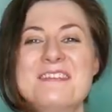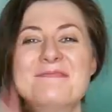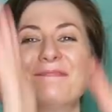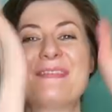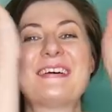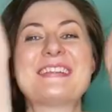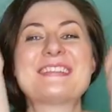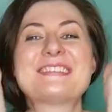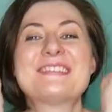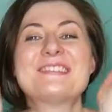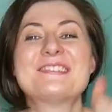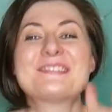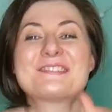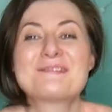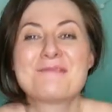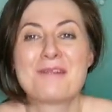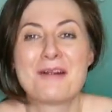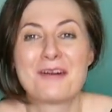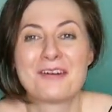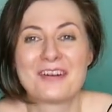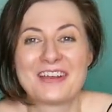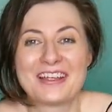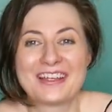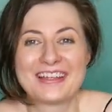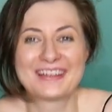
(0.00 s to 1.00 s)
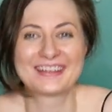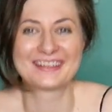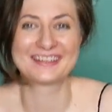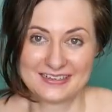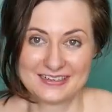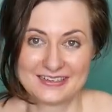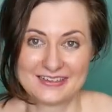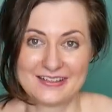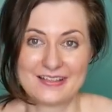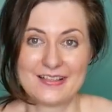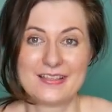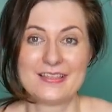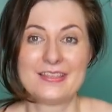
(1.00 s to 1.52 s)
But don't worry,
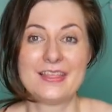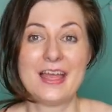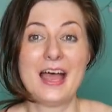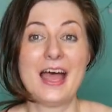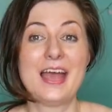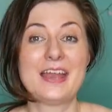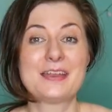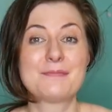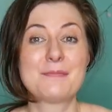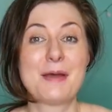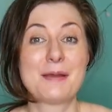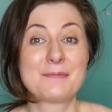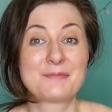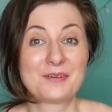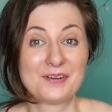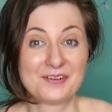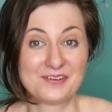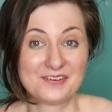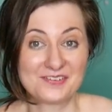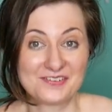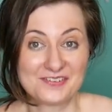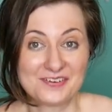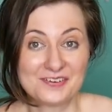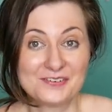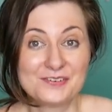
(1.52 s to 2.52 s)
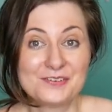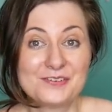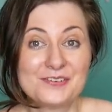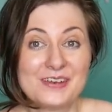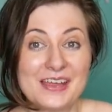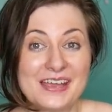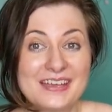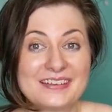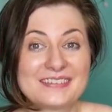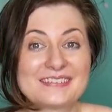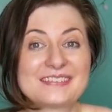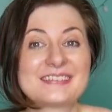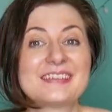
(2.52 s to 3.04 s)
the item I'm gonna show you
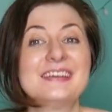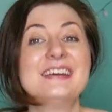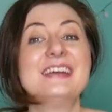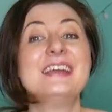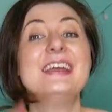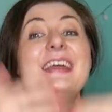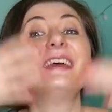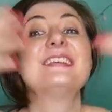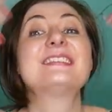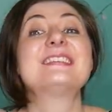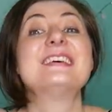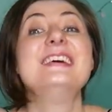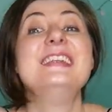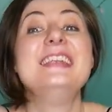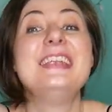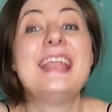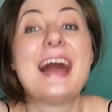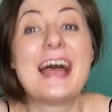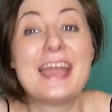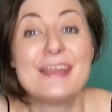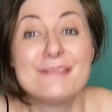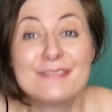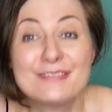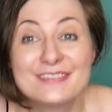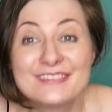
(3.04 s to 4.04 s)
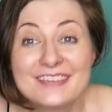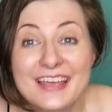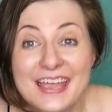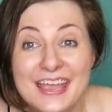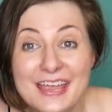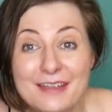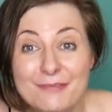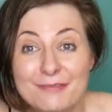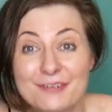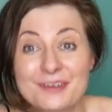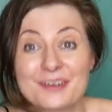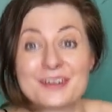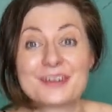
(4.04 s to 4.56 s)
next is a
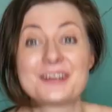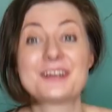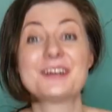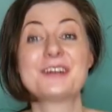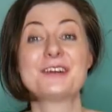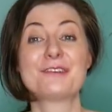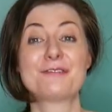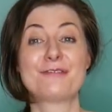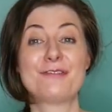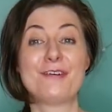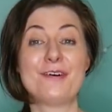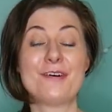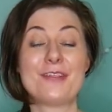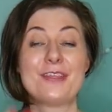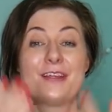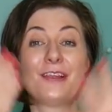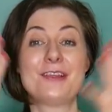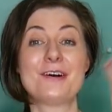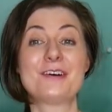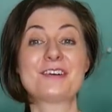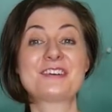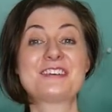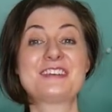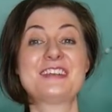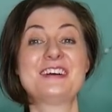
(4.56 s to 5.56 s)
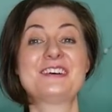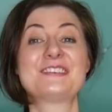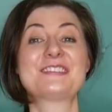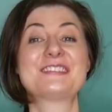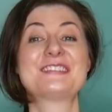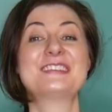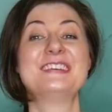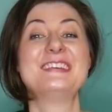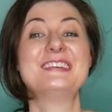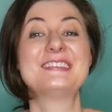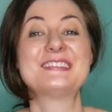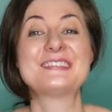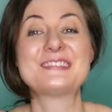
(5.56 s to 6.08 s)
lifesaver for the lockdown
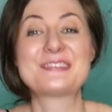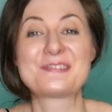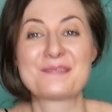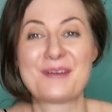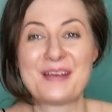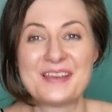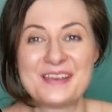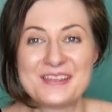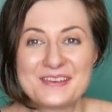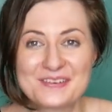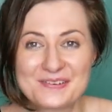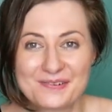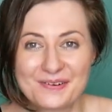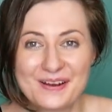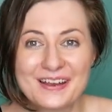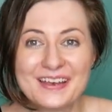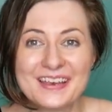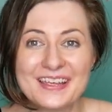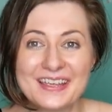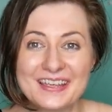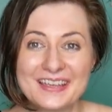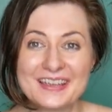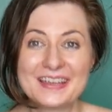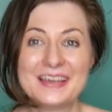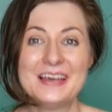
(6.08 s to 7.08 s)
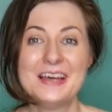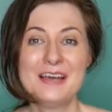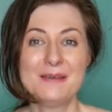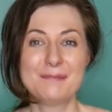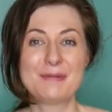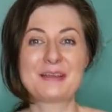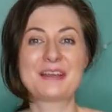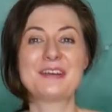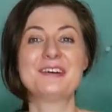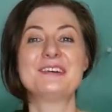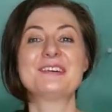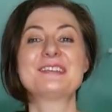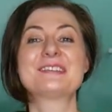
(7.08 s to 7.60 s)
season 2020,
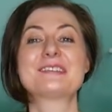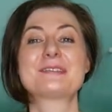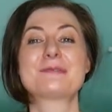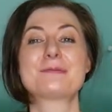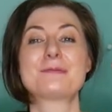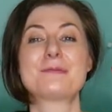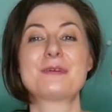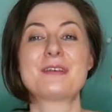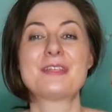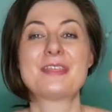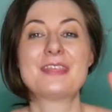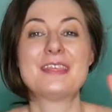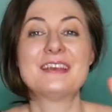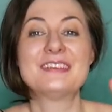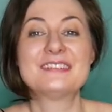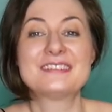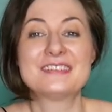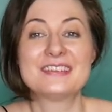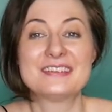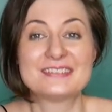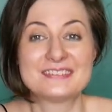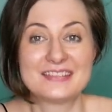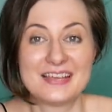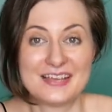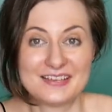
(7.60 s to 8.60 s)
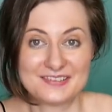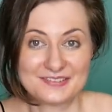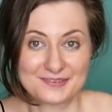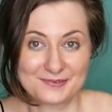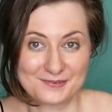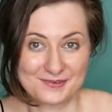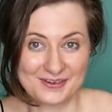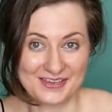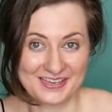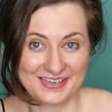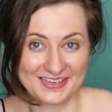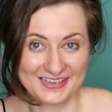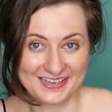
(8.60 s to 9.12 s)
because with this
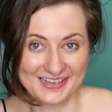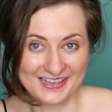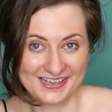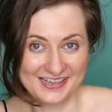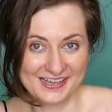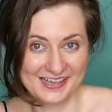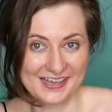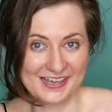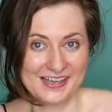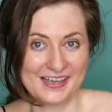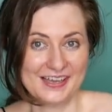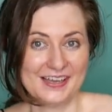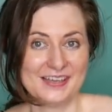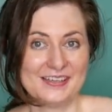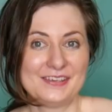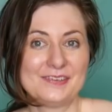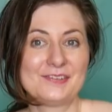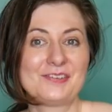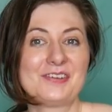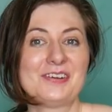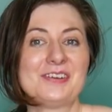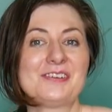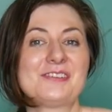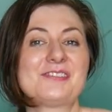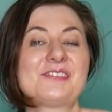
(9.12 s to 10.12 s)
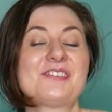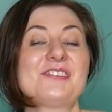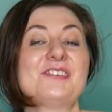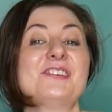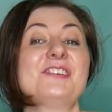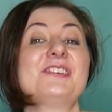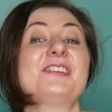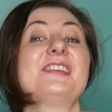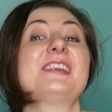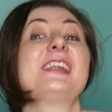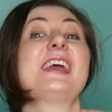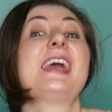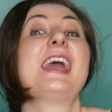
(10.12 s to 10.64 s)
accessory, you can
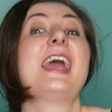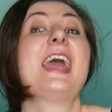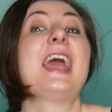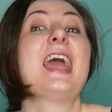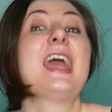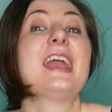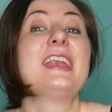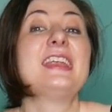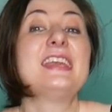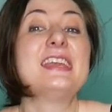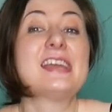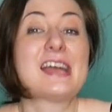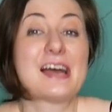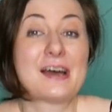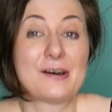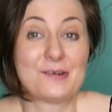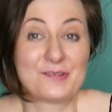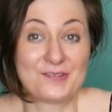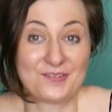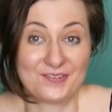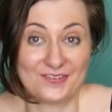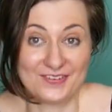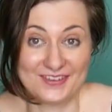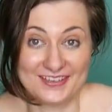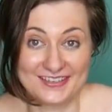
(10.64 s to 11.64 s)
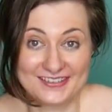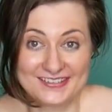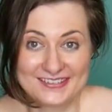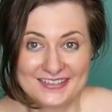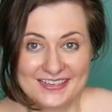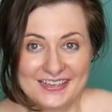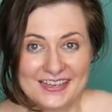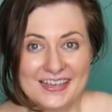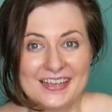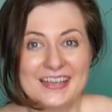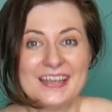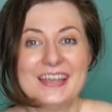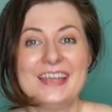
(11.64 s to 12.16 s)
turn any outfit
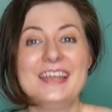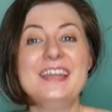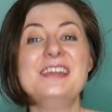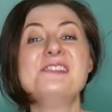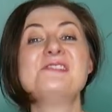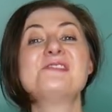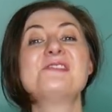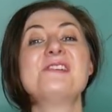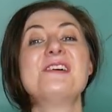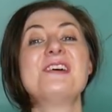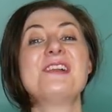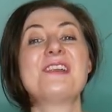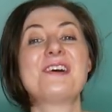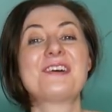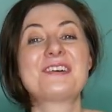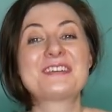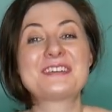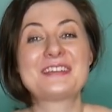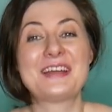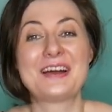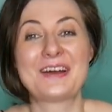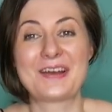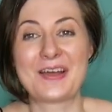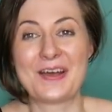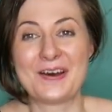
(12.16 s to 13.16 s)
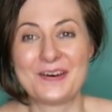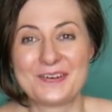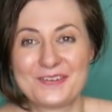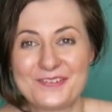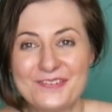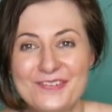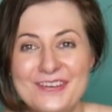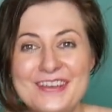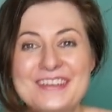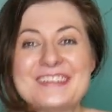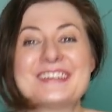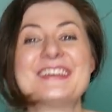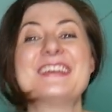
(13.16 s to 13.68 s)
into a lockdown
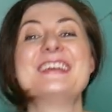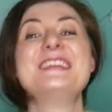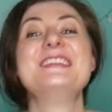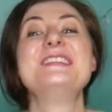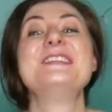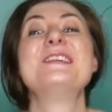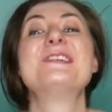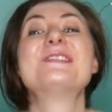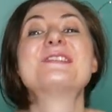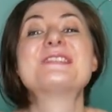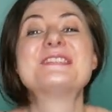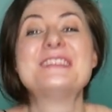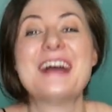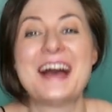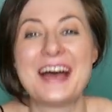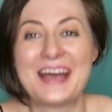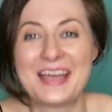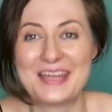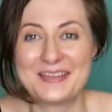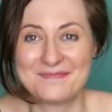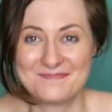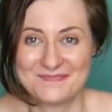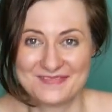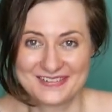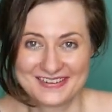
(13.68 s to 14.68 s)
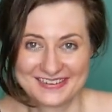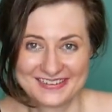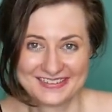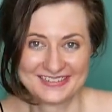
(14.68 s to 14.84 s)
outfit in no time.